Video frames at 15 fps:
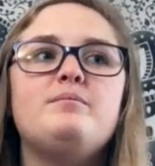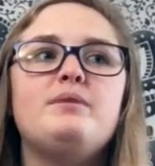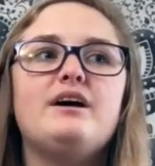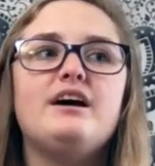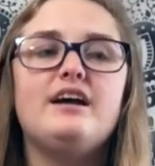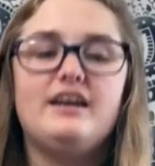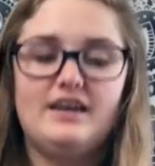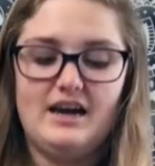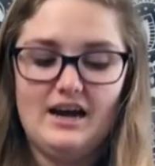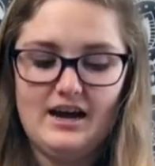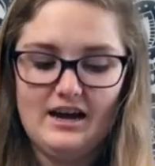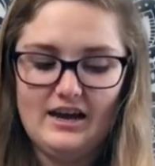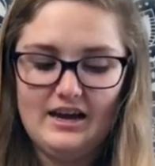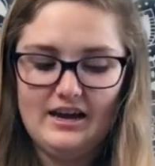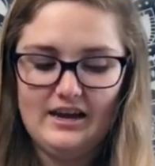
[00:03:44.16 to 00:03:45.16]
But
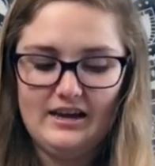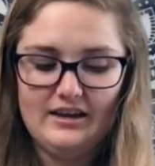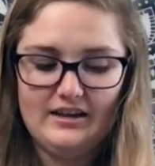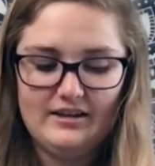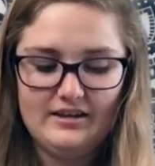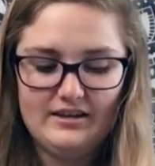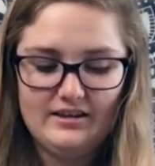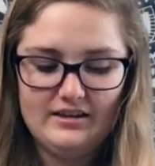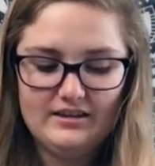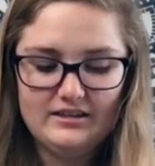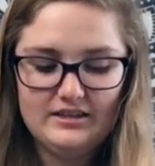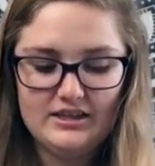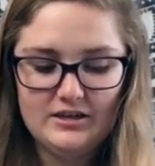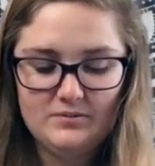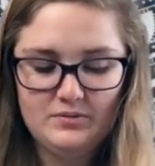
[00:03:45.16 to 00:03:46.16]
I
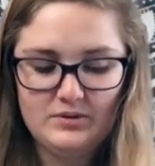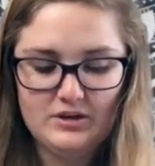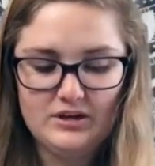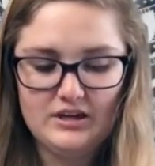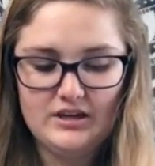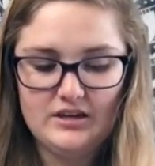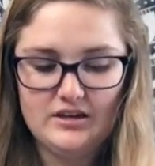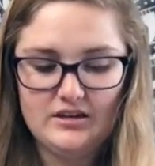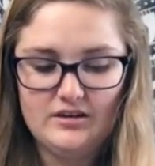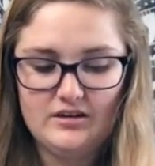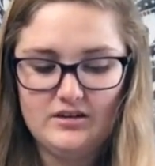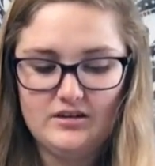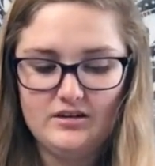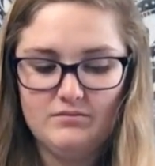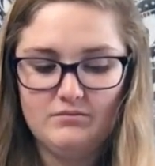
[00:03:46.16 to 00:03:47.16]
did put
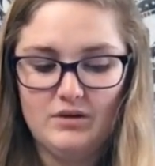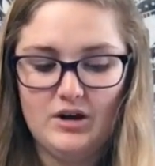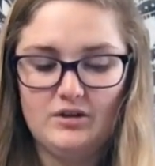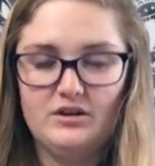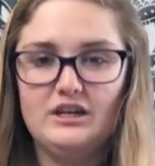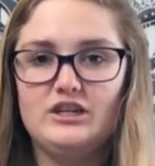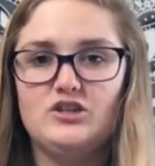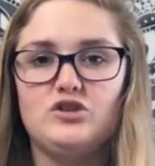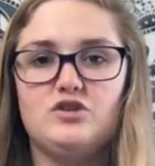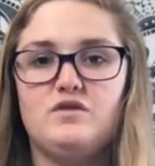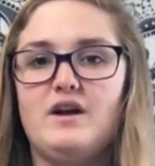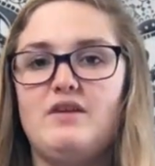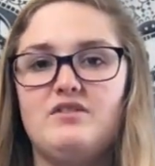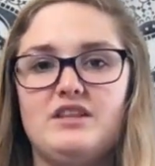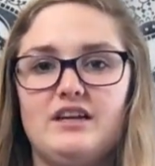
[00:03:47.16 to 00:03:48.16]
moderate interest
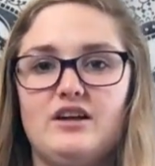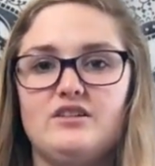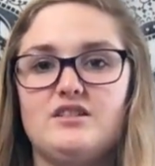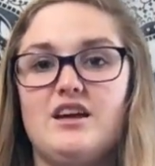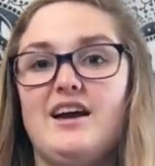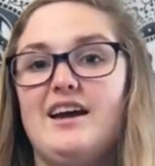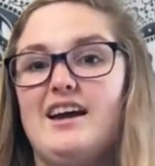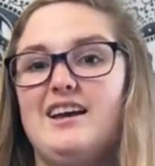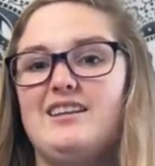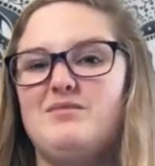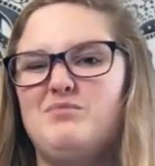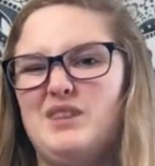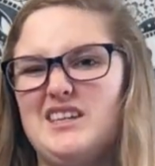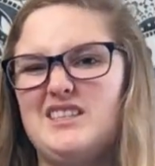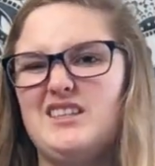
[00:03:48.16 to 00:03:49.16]
for everything else that I
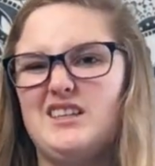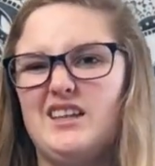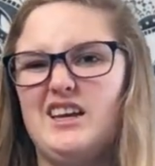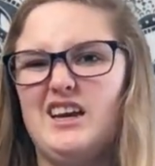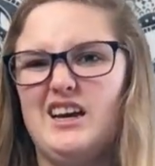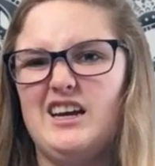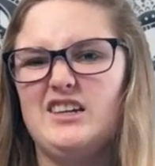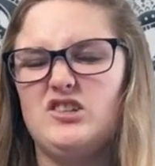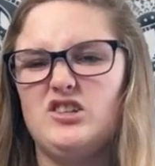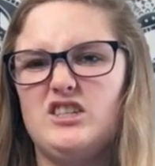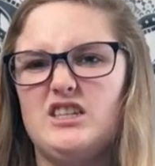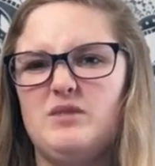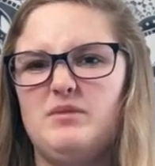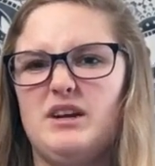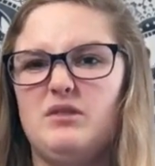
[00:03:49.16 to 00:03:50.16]
had basically a high
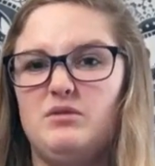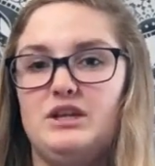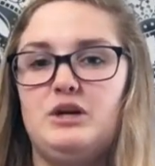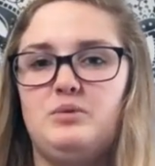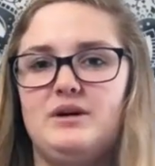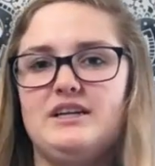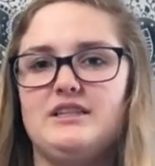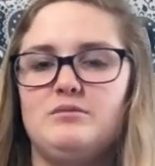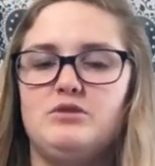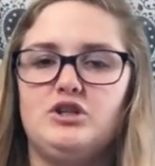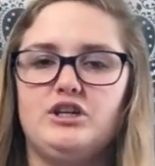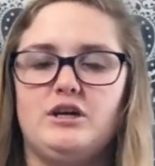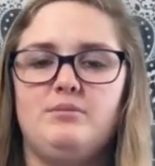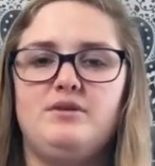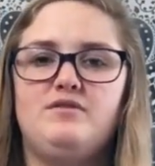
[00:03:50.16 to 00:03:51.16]
interest in, but I really wanted them to
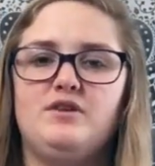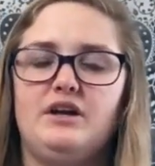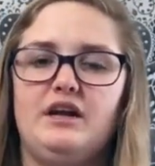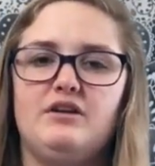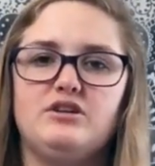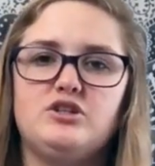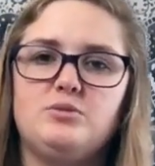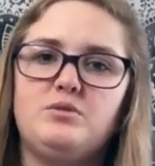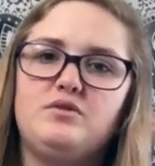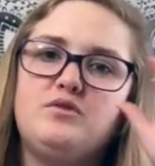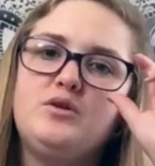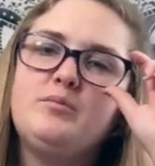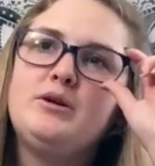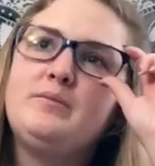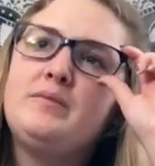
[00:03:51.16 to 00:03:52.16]
look at me for character
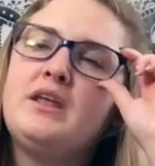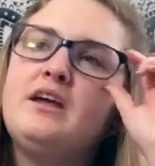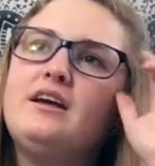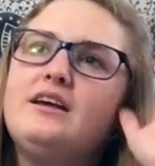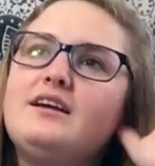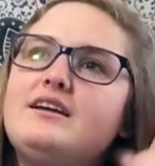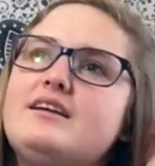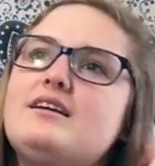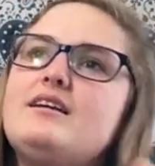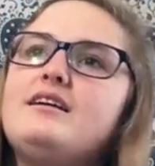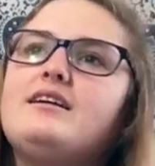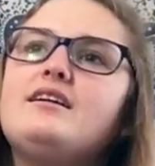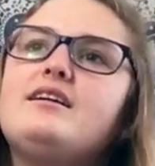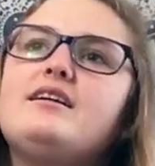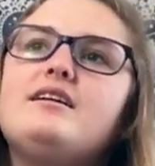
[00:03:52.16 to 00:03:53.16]
performer.
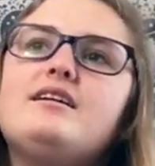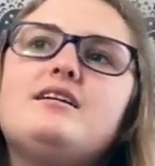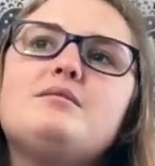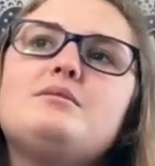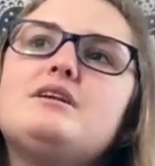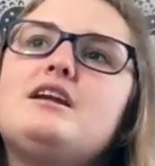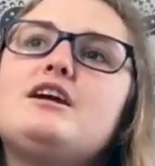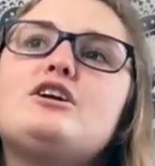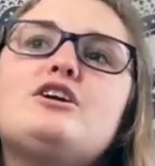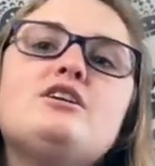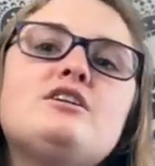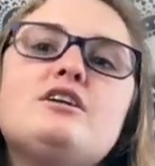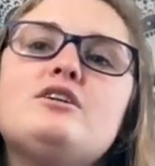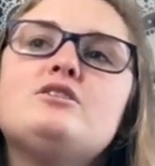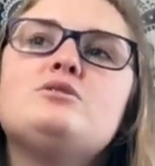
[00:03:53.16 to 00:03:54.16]
But I
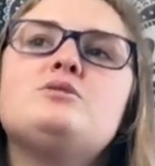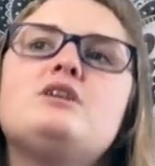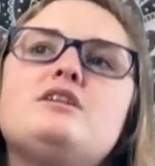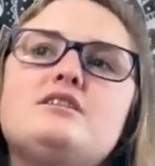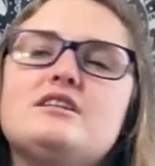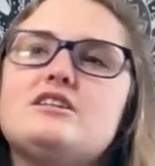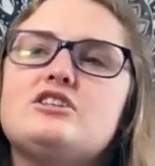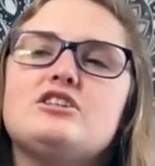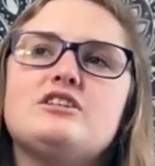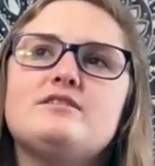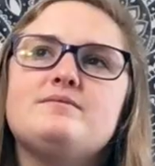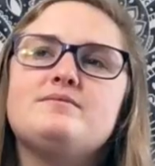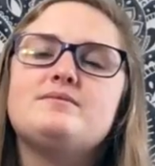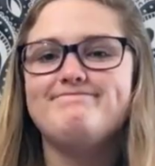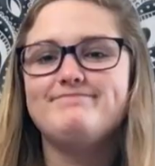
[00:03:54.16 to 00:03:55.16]
couldn't go to an
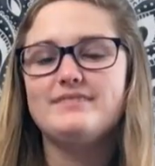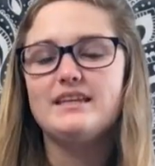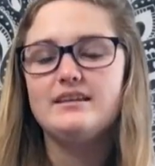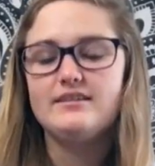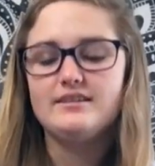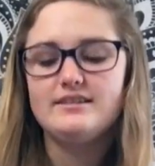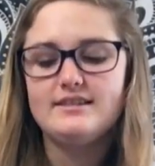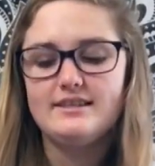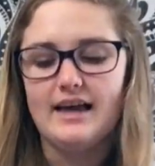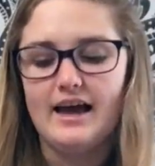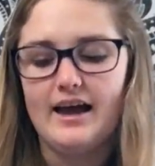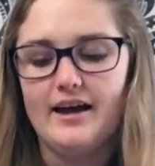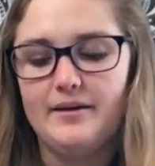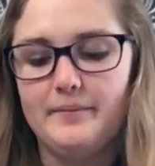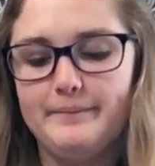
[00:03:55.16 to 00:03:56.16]
audition.
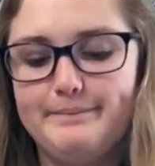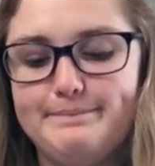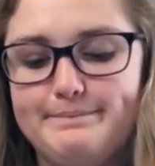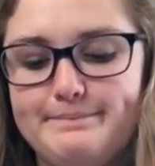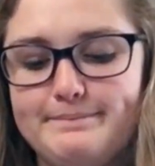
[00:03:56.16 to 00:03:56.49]
Sad.